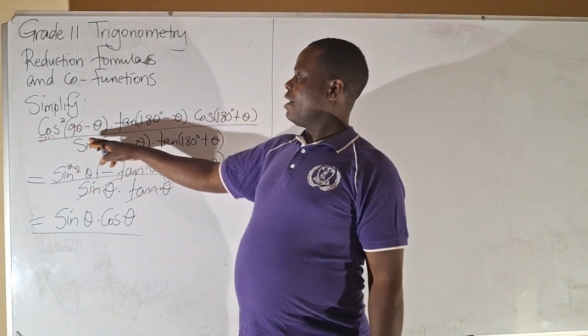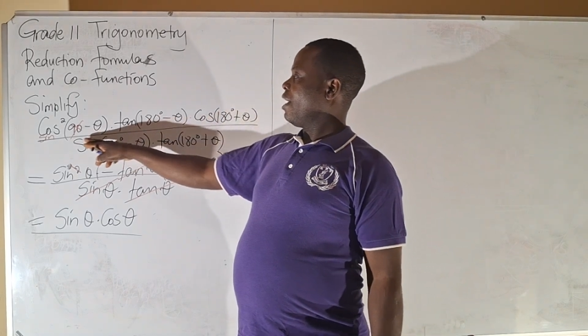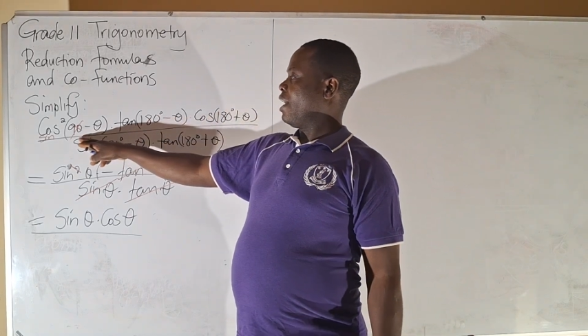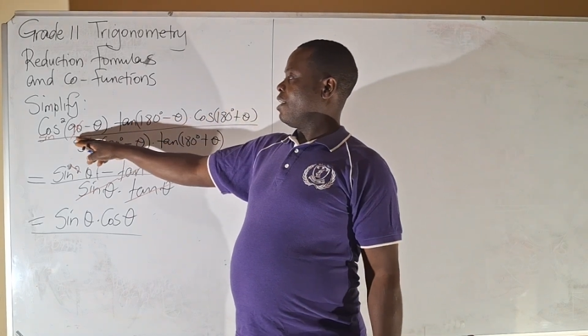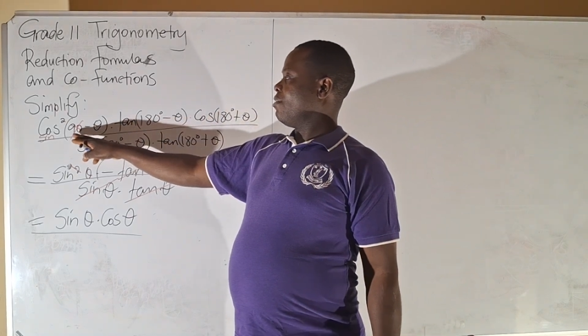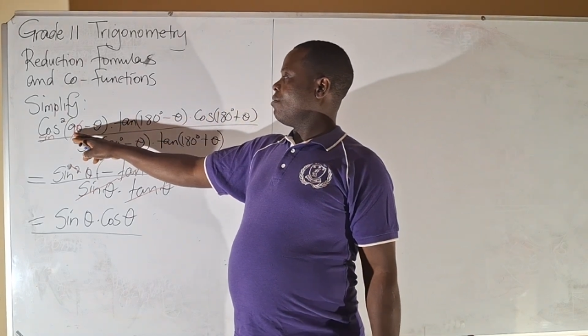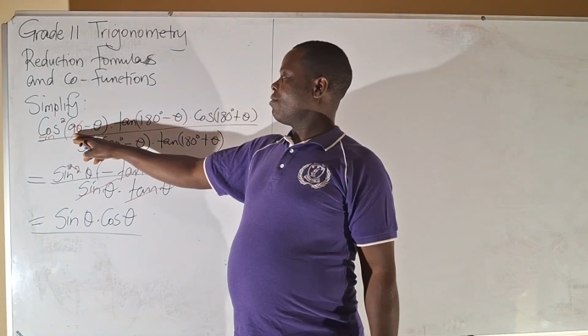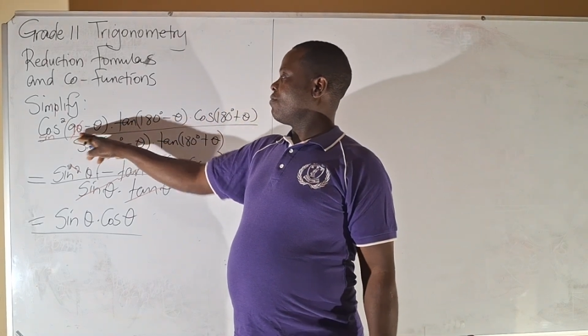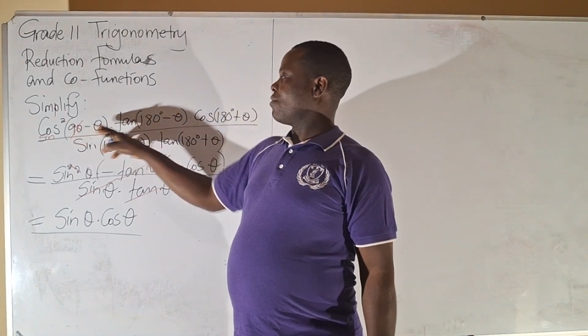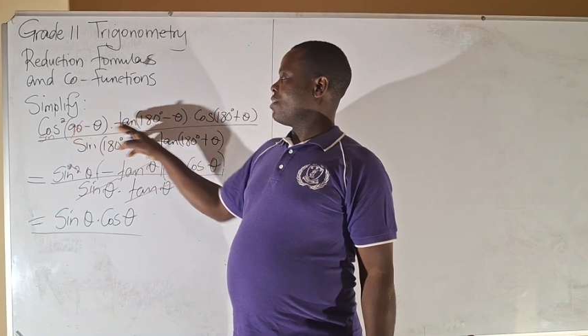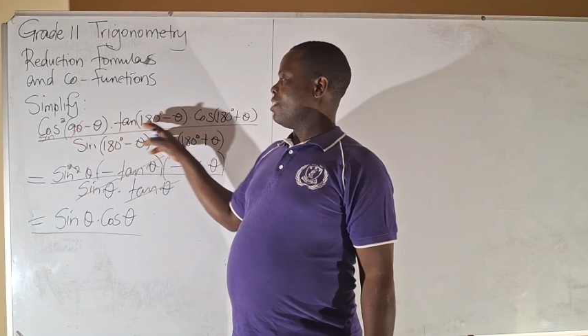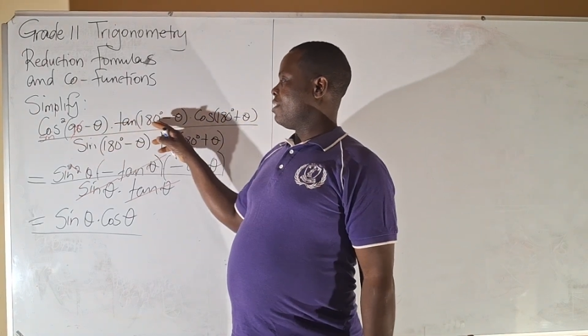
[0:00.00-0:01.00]
I look
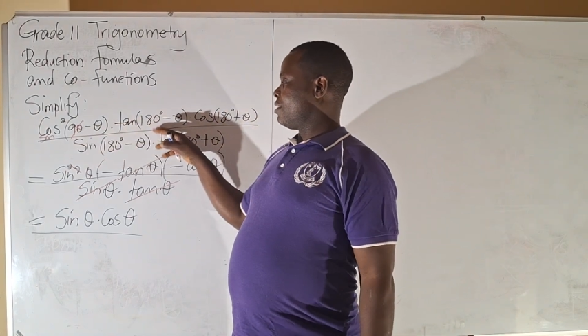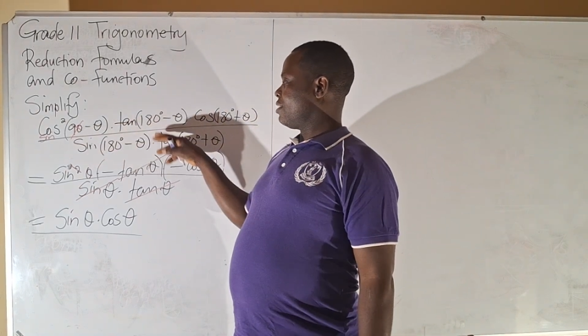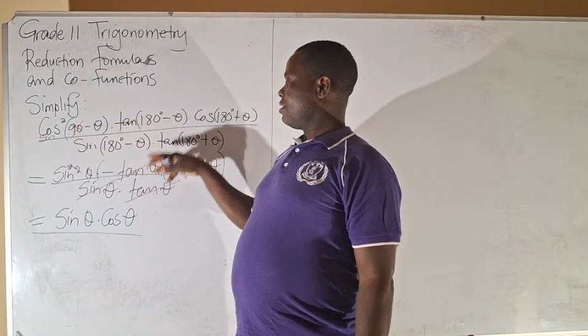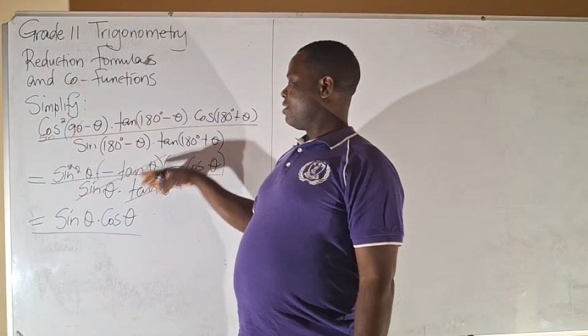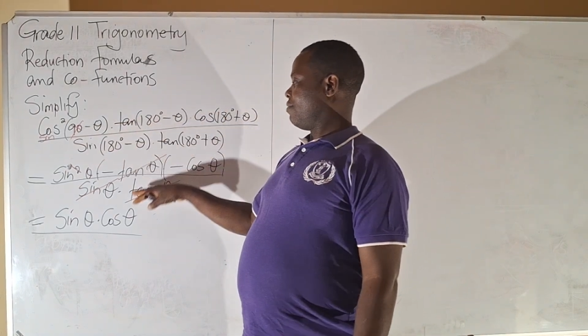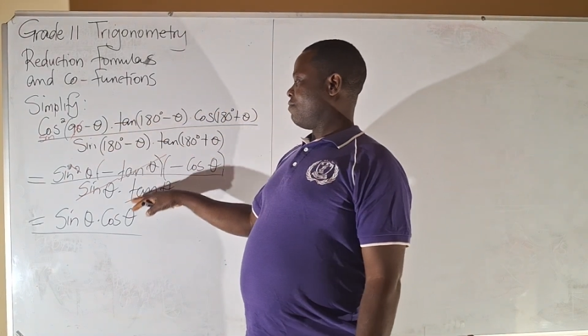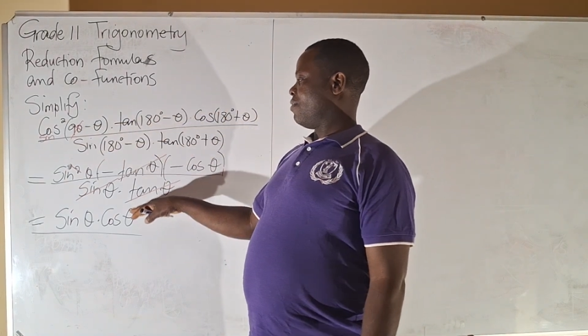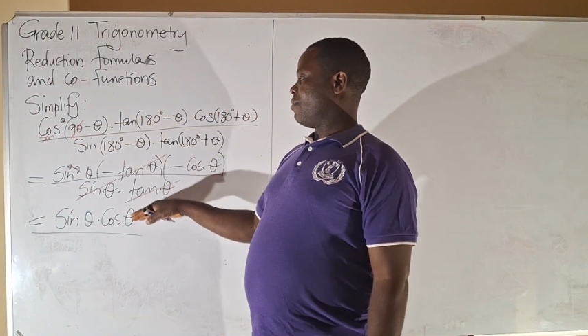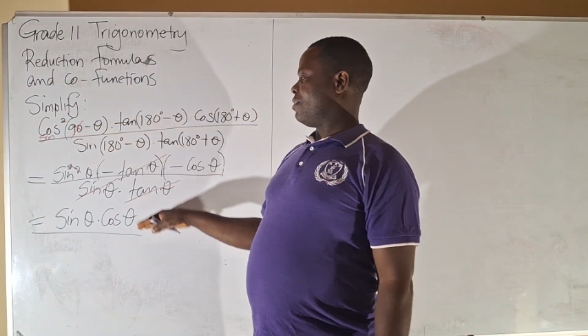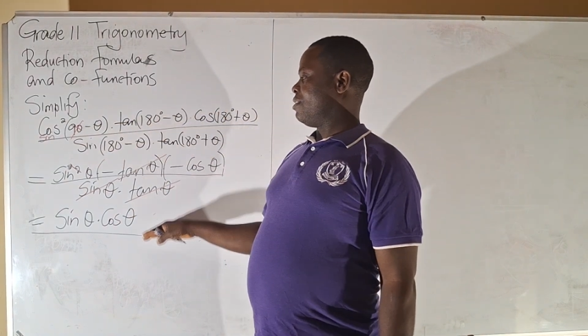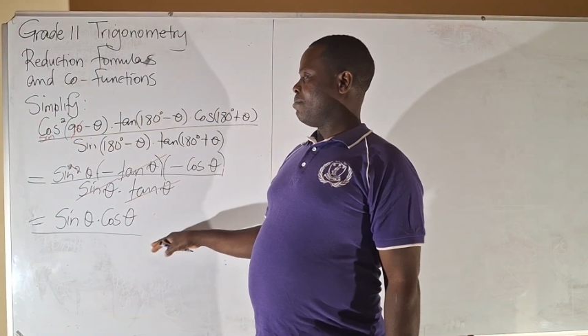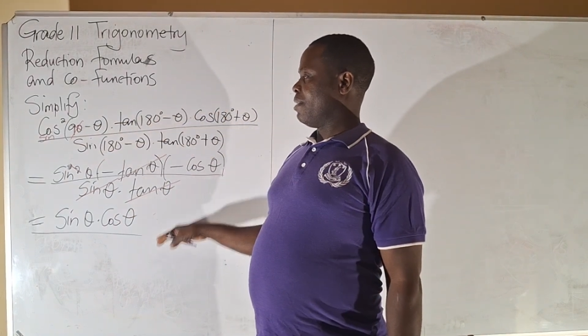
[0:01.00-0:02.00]
for this
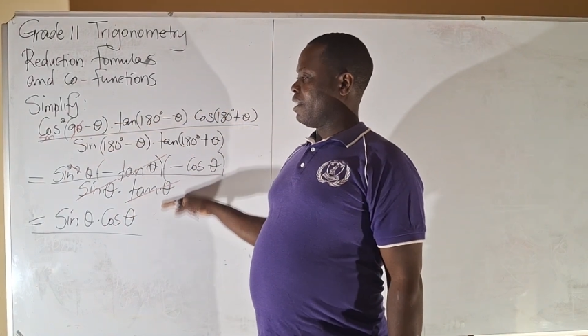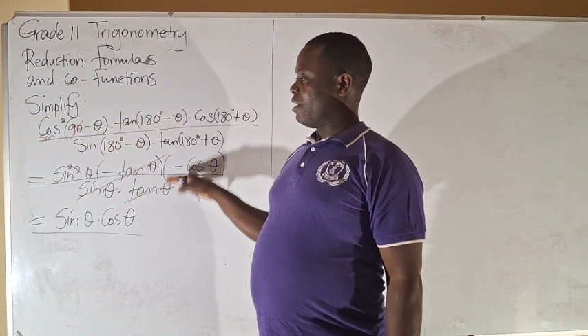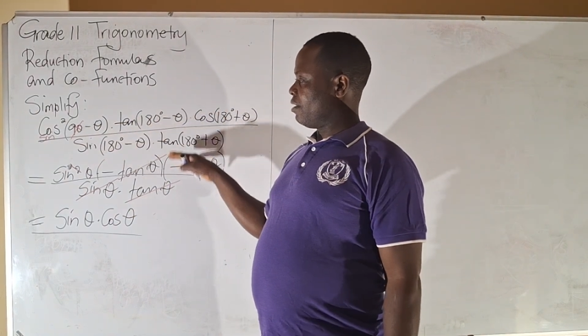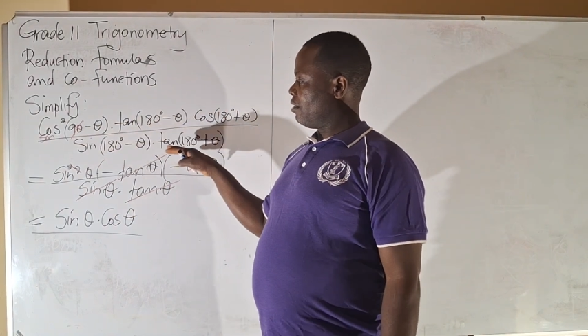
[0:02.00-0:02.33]
followed by